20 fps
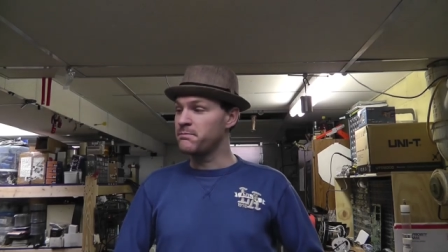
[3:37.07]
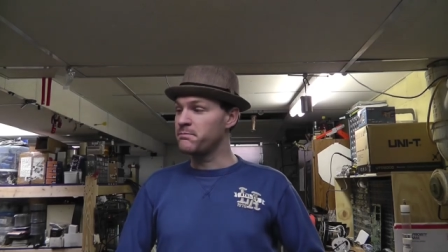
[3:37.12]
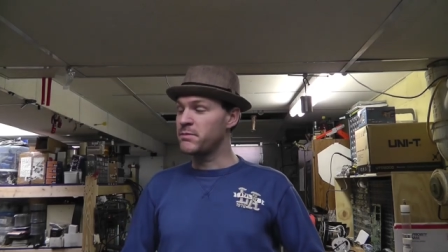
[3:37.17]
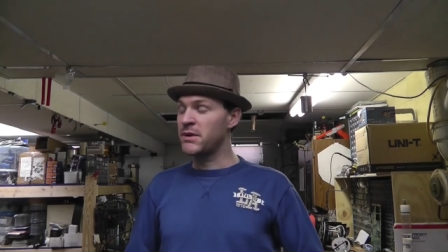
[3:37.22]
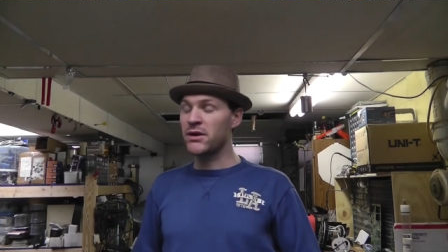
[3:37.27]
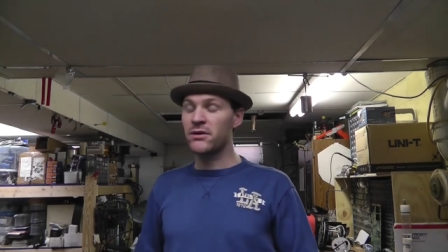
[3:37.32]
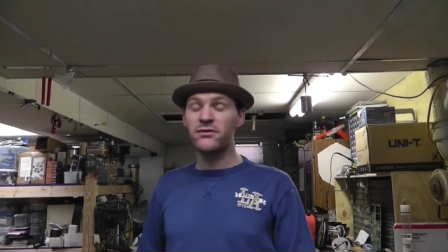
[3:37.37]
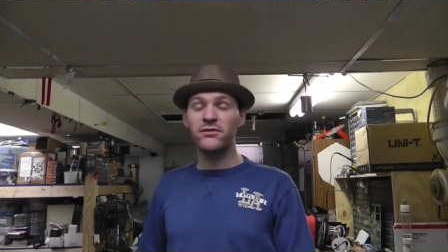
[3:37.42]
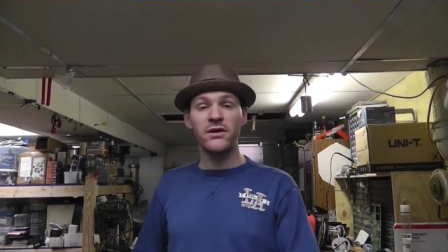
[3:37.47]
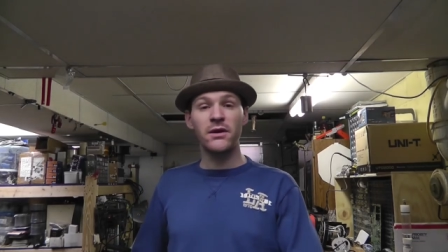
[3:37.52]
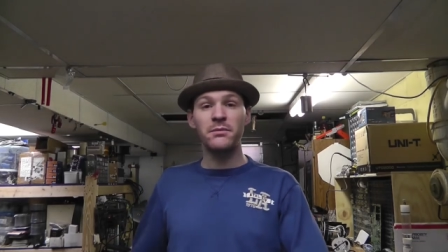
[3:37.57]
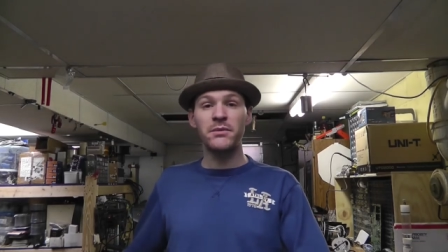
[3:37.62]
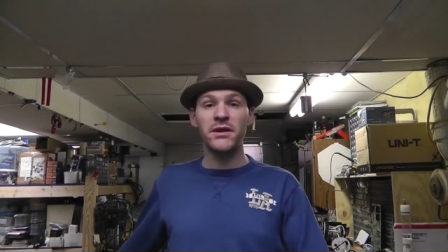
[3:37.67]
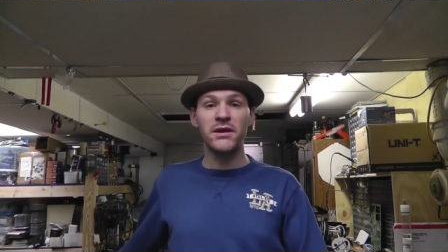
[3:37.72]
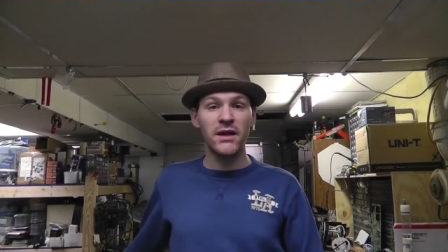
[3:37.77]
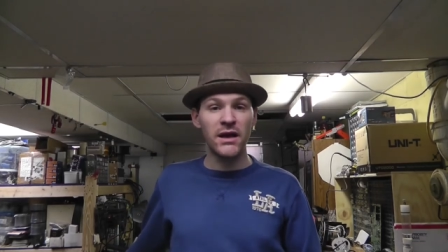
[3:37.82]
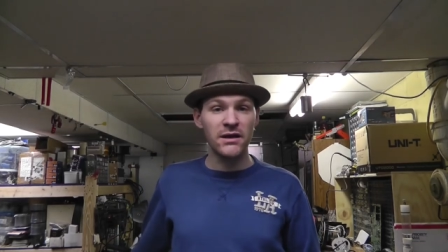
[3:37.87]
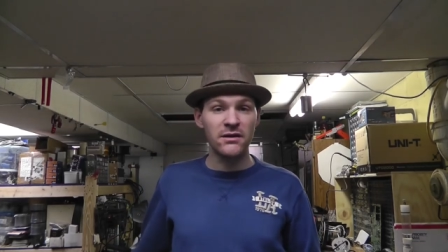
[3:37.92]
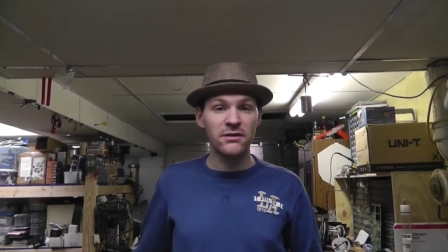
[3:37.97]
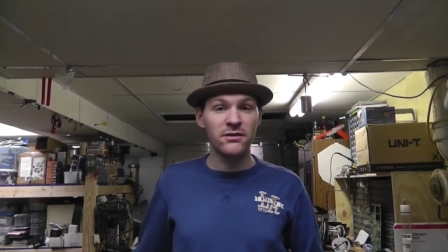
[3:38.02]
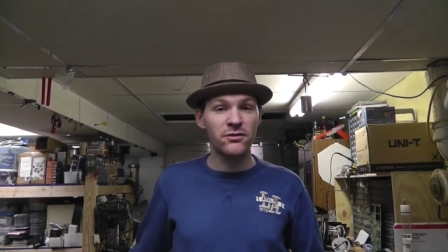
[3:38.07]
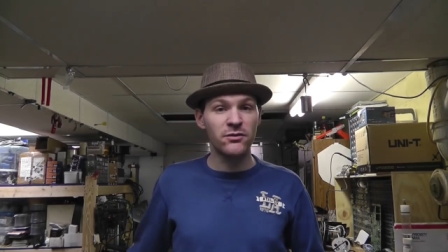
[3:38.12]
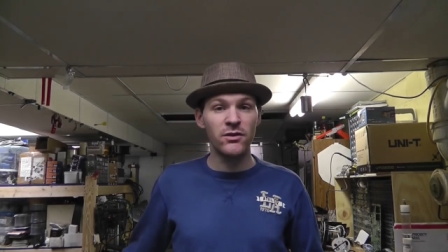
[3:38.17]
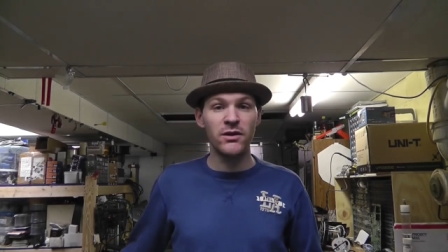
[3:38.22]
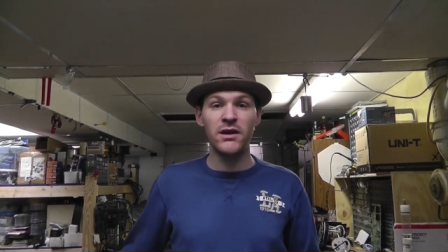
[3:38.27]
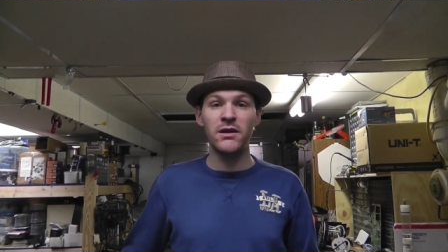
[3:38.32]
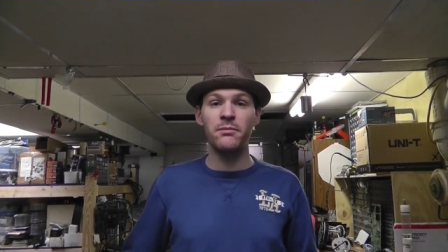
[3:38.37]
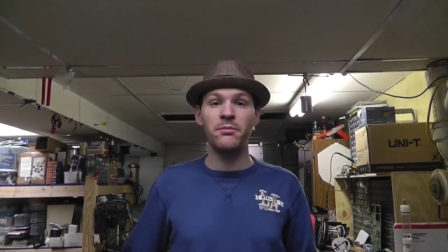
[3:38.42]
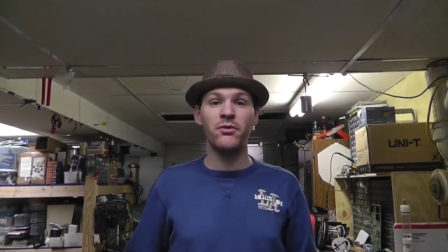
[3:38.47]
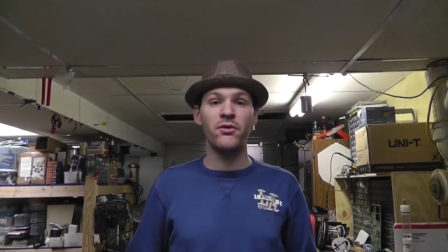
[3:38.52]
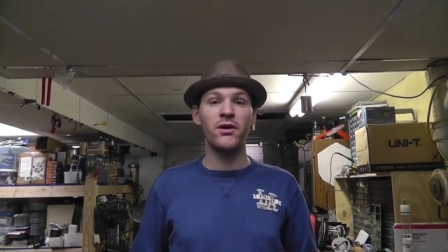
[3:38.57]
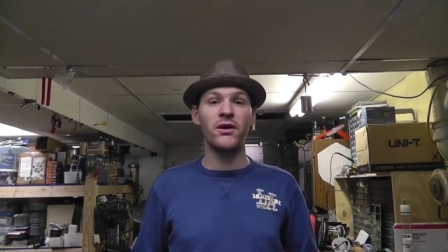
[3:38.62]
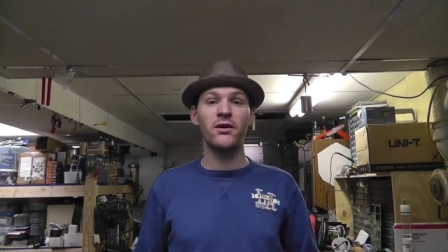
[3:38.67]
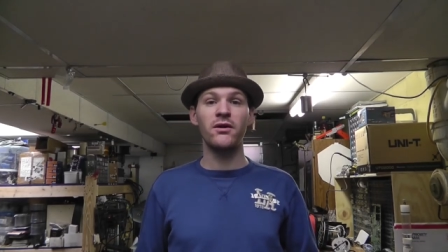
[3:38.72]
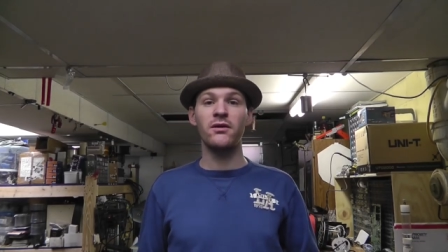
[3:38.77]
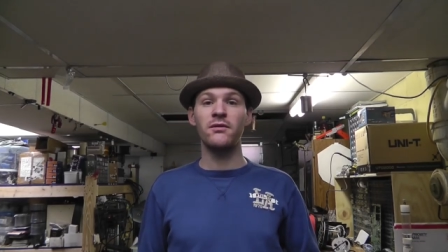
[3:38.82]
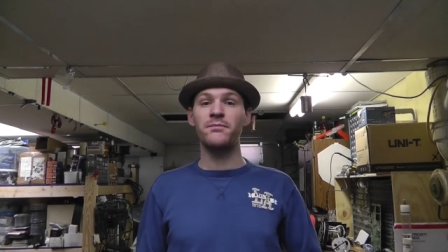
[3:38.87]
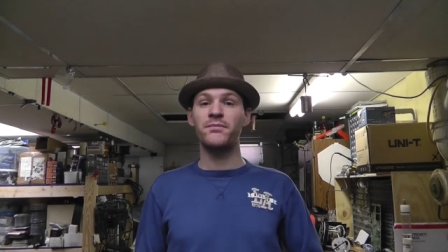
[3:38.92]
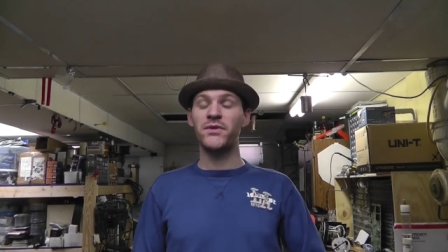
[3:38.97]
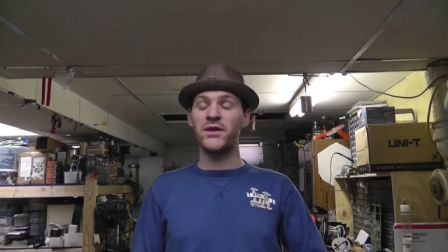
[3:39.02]
build something like the 3D
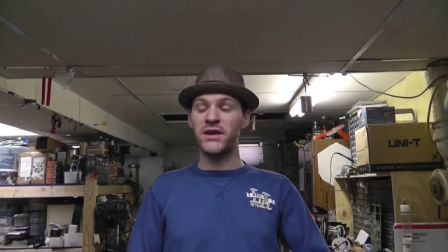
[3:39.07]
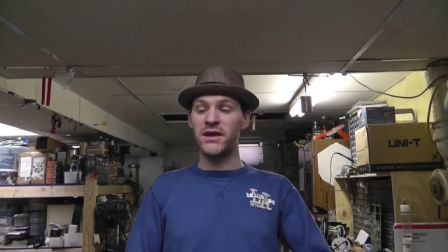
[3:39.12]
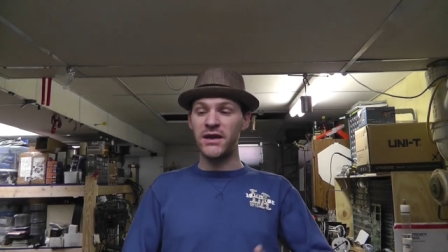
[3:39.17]
printer,